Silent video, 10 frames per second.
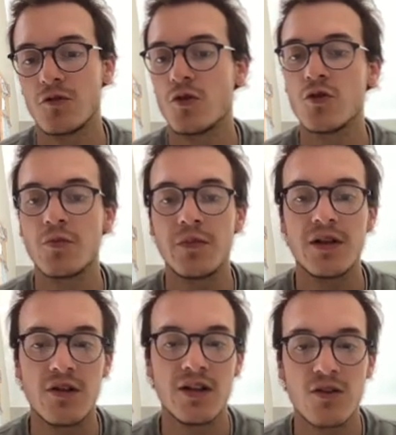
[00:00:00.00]
all the
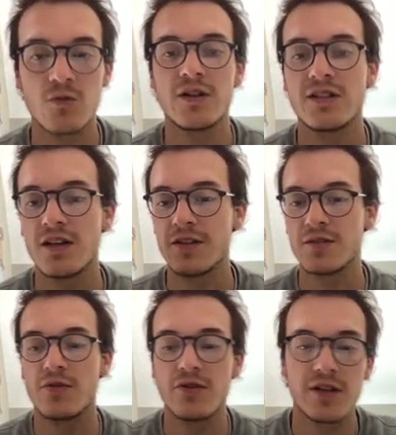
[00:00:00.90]
the little ones have
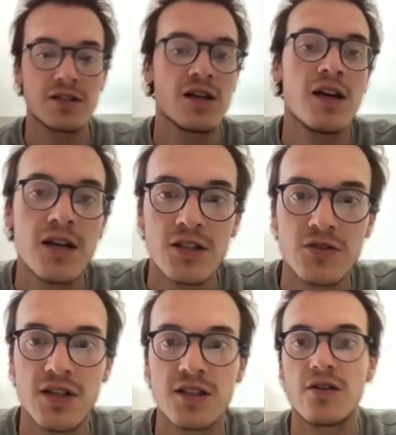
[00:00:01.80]
exploded, so
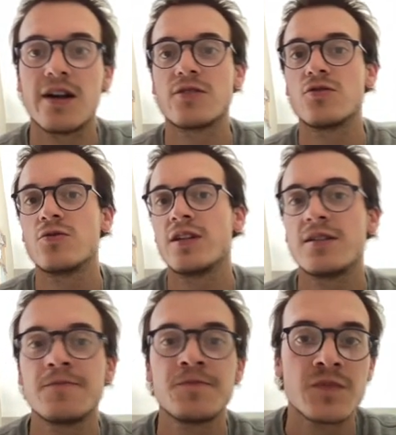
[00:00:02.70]
that's how I like to do it.
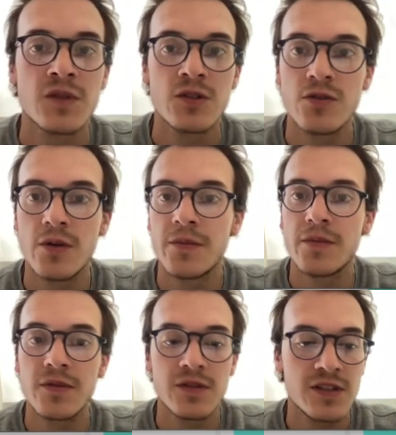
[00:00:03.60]
So um,
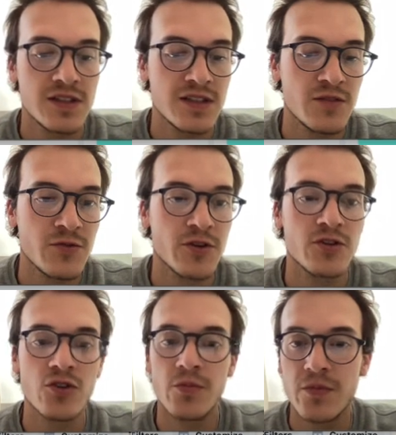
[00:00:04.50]
this is it for the
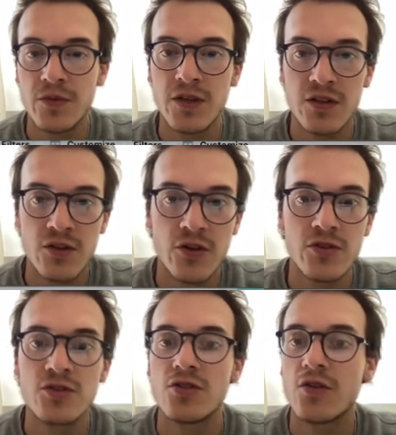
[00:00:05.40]
top
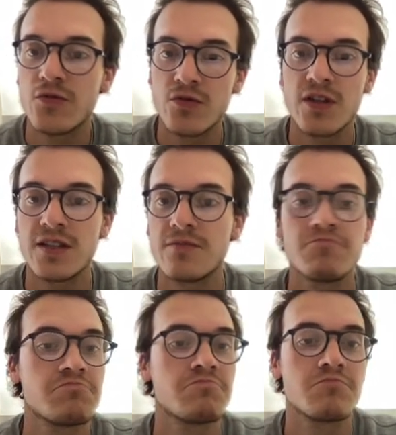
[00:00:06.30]
coins of today
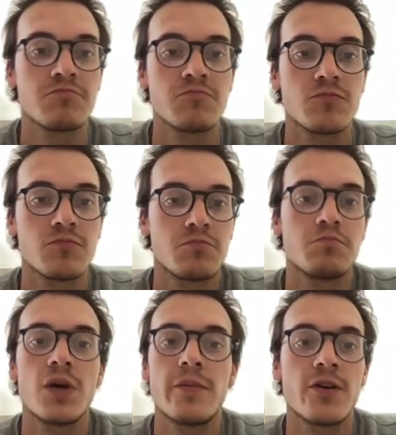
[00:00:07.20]

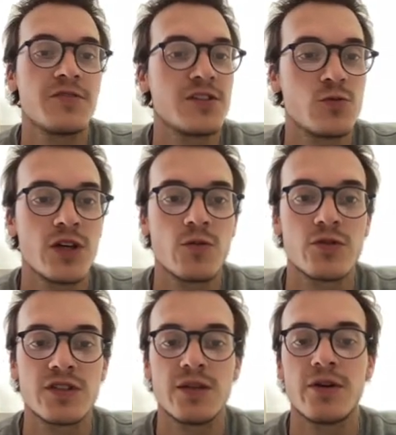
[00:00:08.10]
maybe of this week. We'll
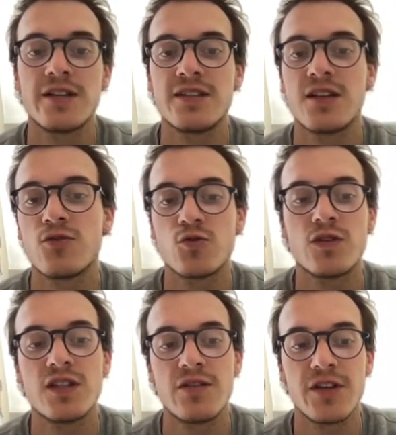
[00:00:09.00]
see, but I think that those
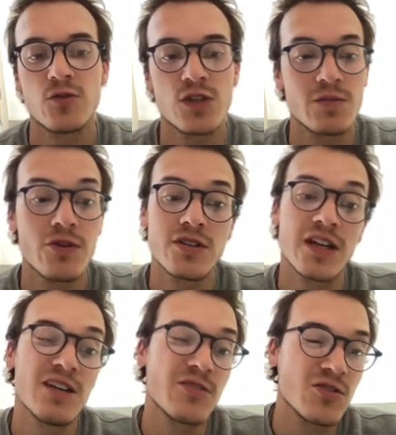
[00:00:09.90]
ones have yet to explode. And
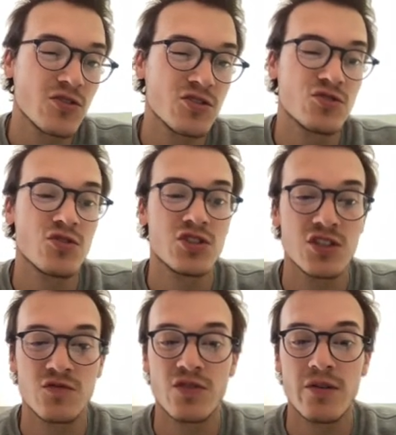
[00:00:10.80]
even Doge, Doge is
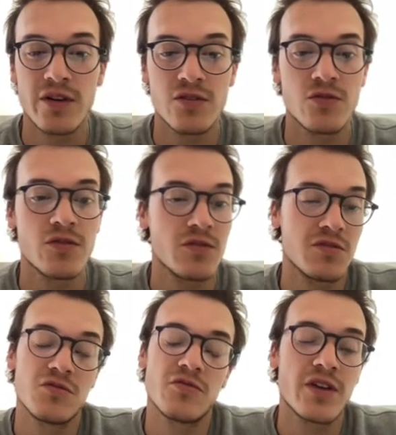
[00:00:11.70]
very under
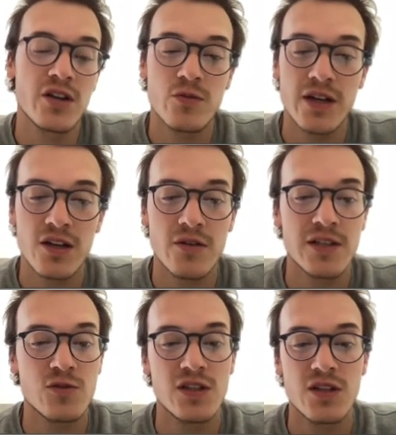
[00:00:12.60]
undervalued right now at
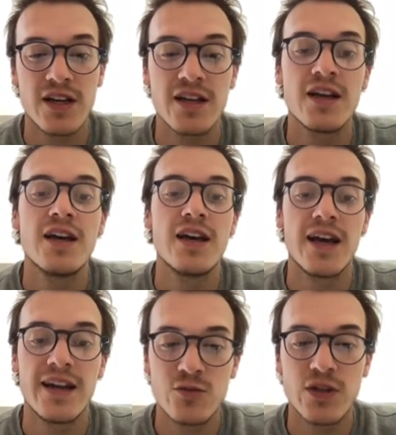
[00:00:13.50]
29, and
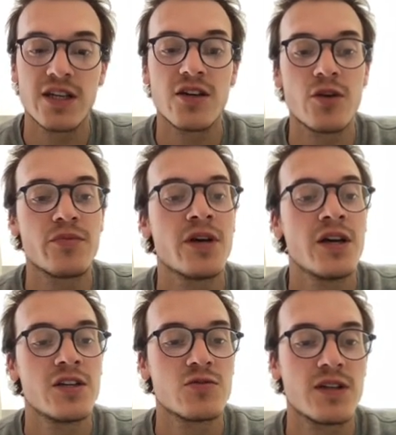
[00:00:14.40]
he's waking up.
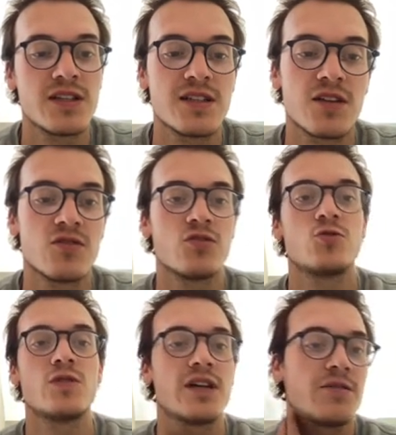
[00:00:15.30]
So I think that Doge
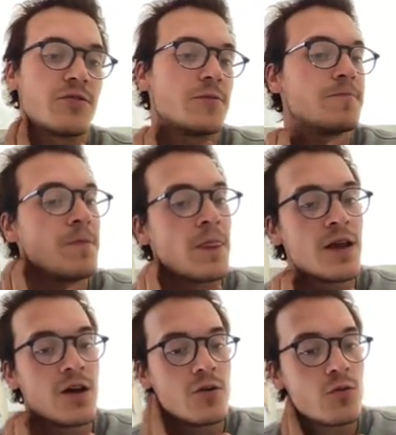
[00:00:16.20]
will have um,
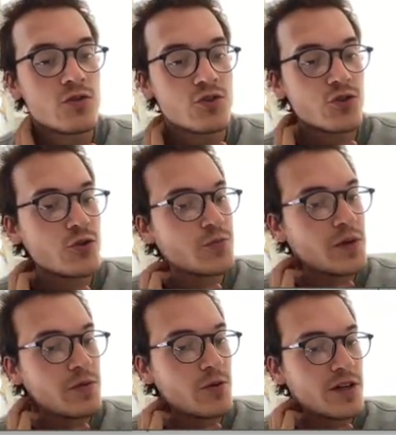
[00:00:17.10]
will show
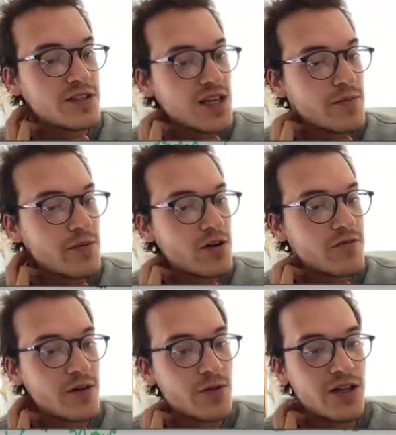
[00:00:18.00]
people what he's capable of,
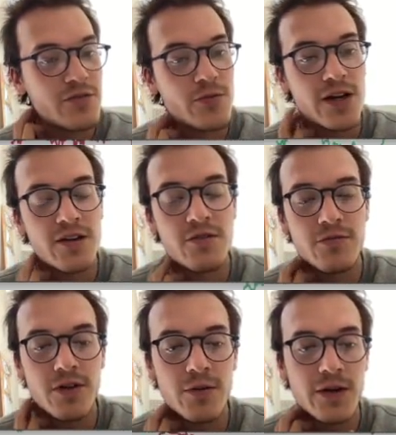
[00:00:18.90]
and we'll have a rally
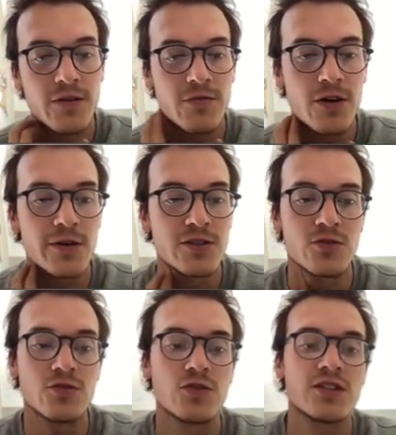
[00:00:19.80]
very very
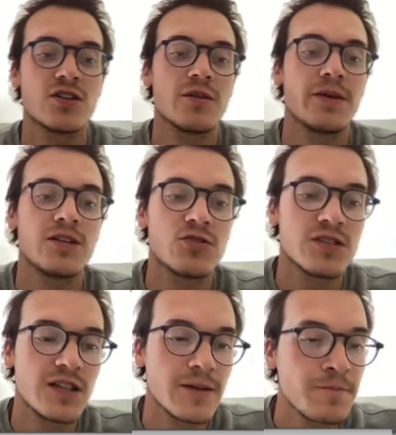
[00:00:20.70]
soon. So that's going to be
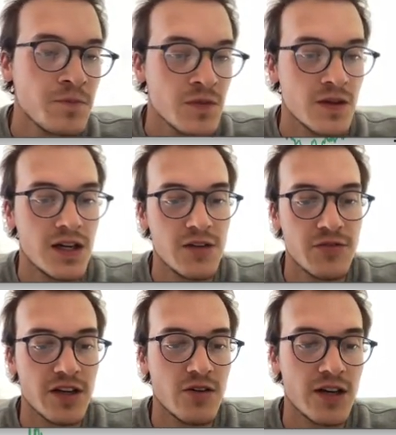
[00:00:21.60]
interesting. And if you
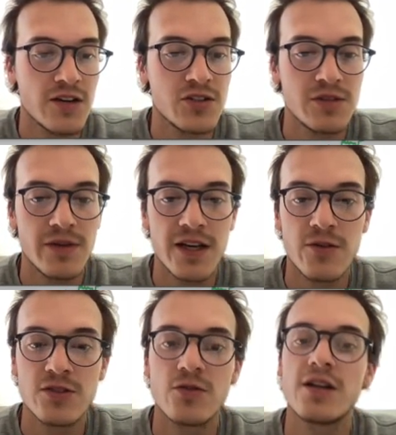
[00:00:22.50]
take a look at how Shiba Inu
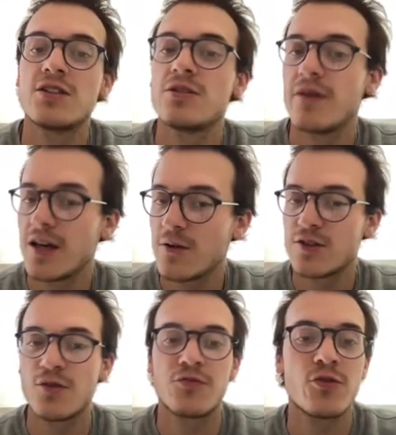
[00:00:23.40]
is doing, Shiba Inu is
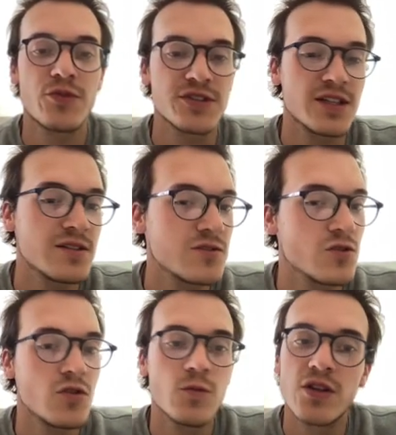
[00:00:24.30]
up 4%.
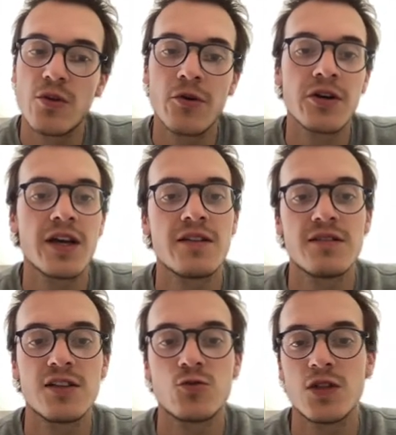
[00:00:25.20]
So with the market,
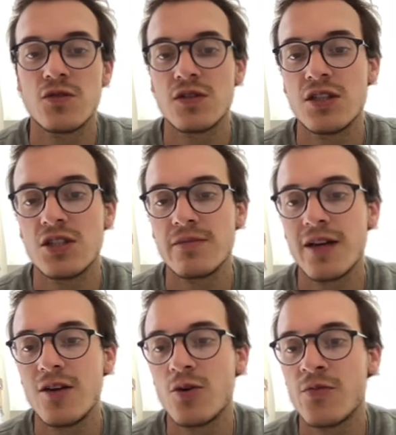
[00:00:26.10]
that's great to see Shiba
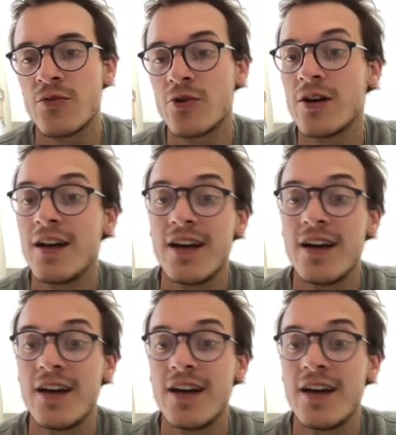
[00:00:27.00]
Inu up 4